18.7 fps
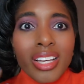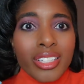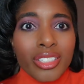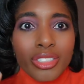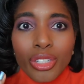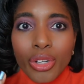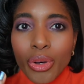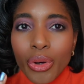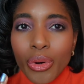
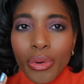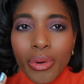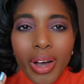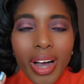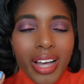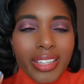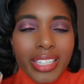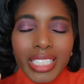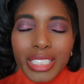
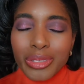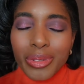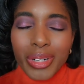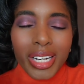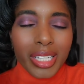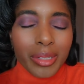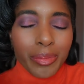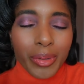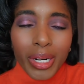So that's
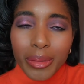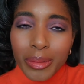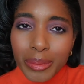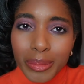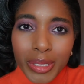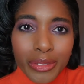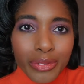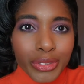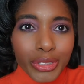why
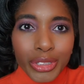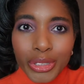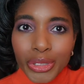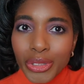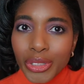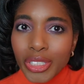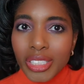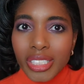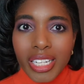probably for
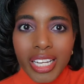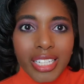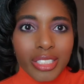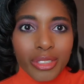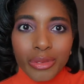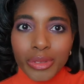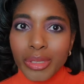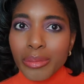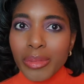Dior it
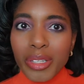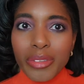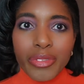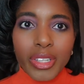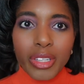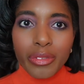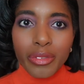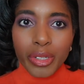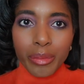has one of my
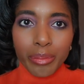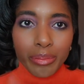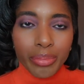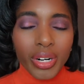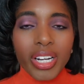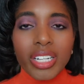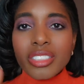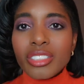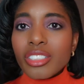favorite
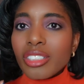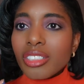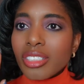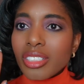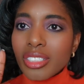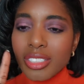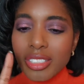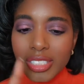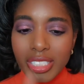
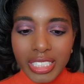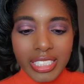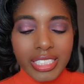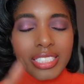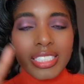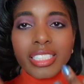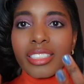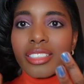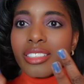bronzers,
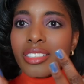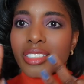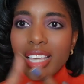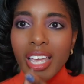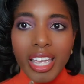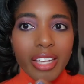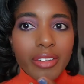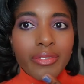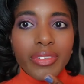concealers,
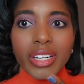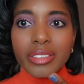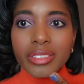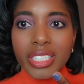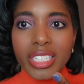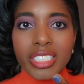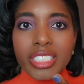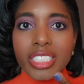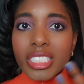and
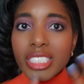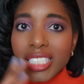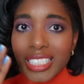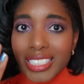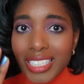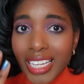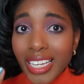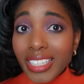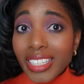foundations,
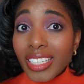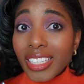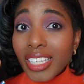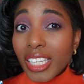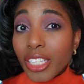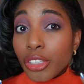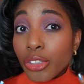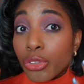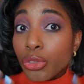because I can
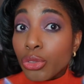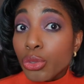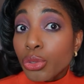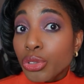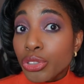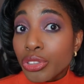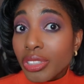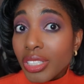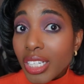get
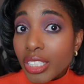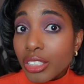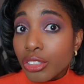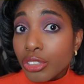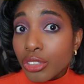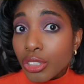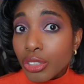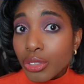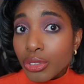neutral
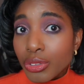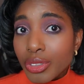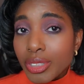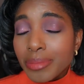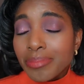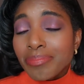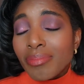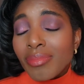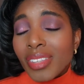
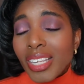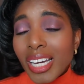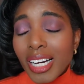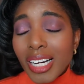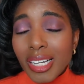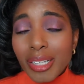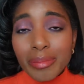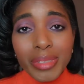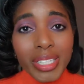undertones.
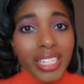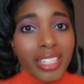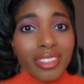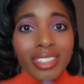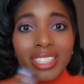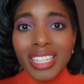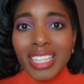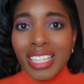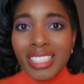
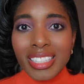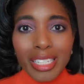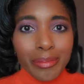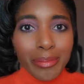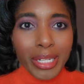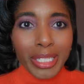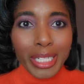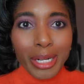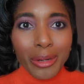Now, that
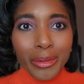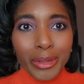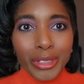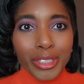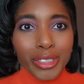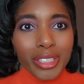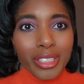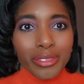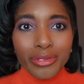might not
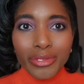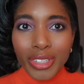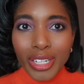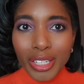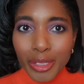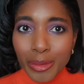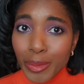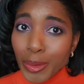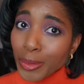work for
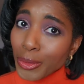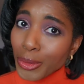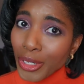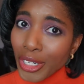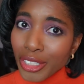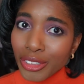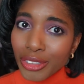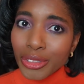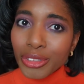other people who
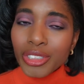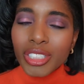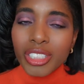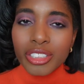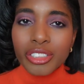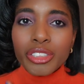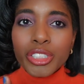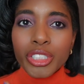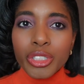are neutral
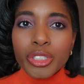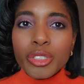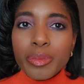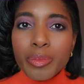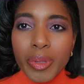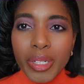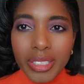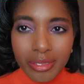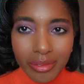undertones,
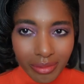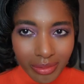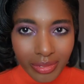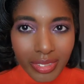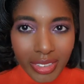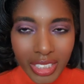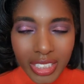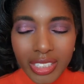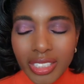but
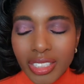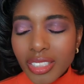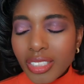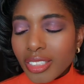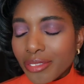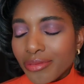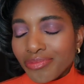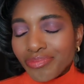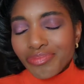just
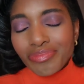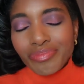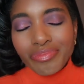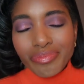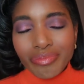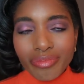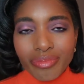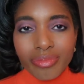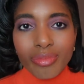to
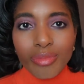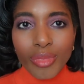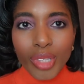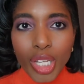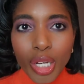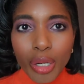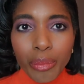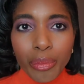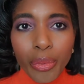
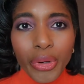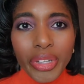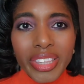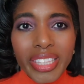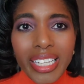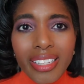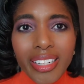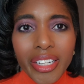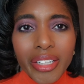point
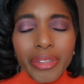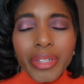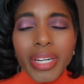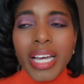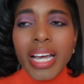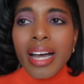that out.